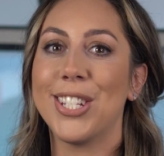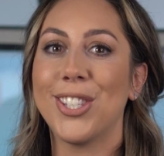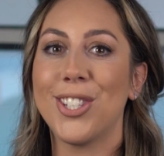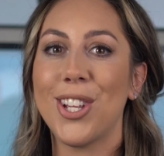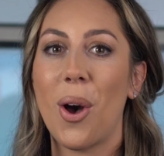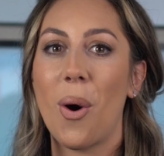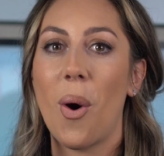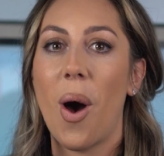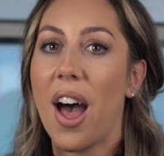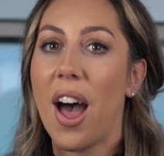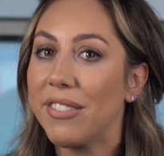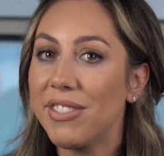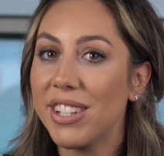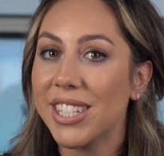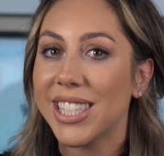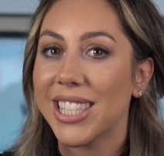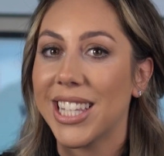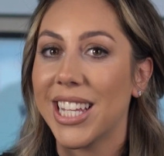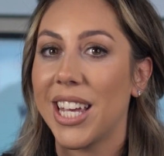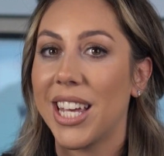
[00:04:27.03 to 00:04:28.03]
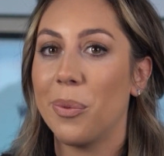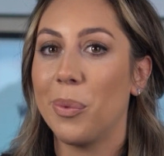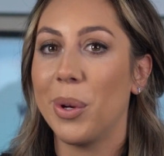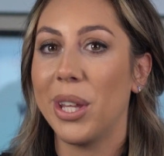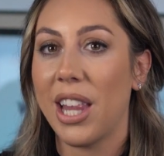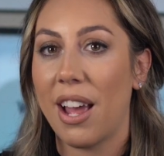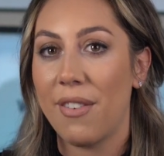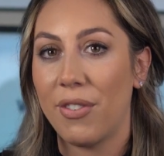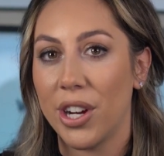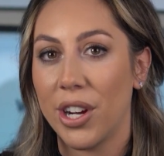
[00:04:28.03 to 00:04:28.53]
so obviously
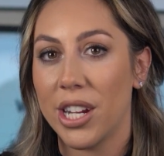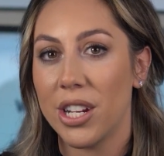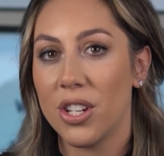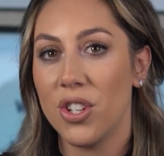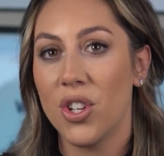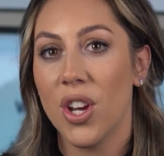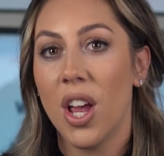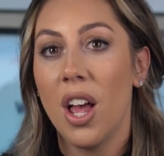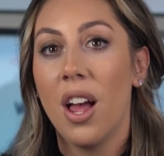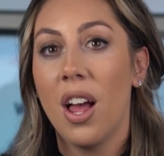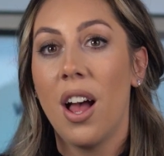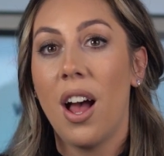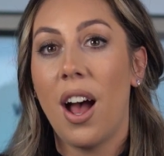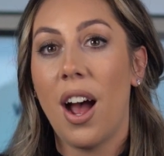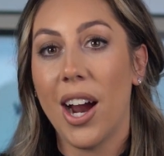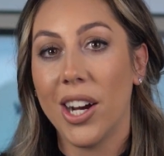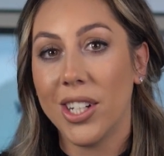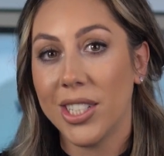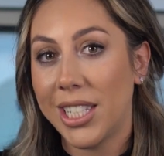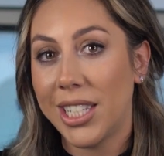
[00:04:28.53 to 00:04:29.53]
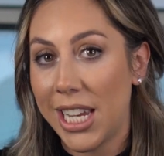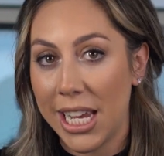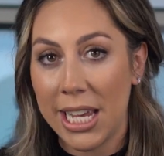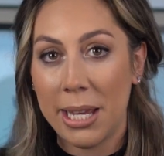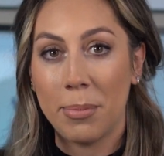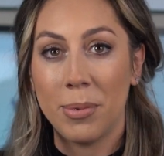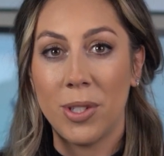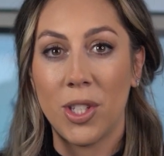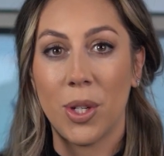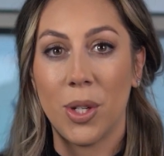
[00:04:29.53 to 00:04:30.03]
we leverage our
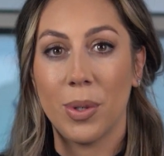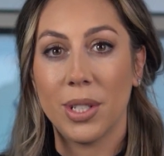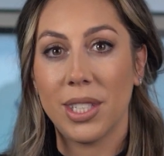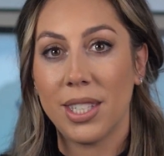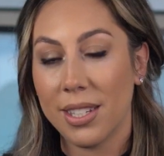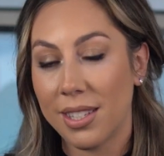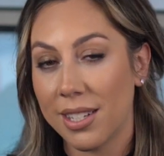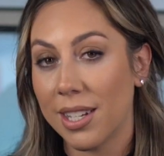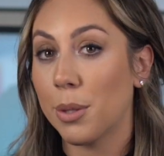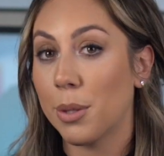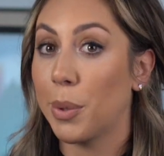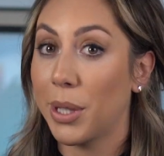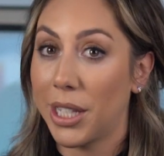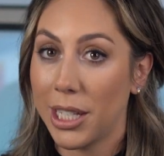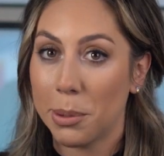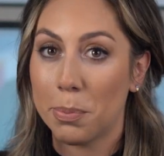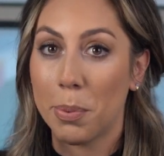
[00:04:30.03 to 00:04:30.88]
team to assist us with this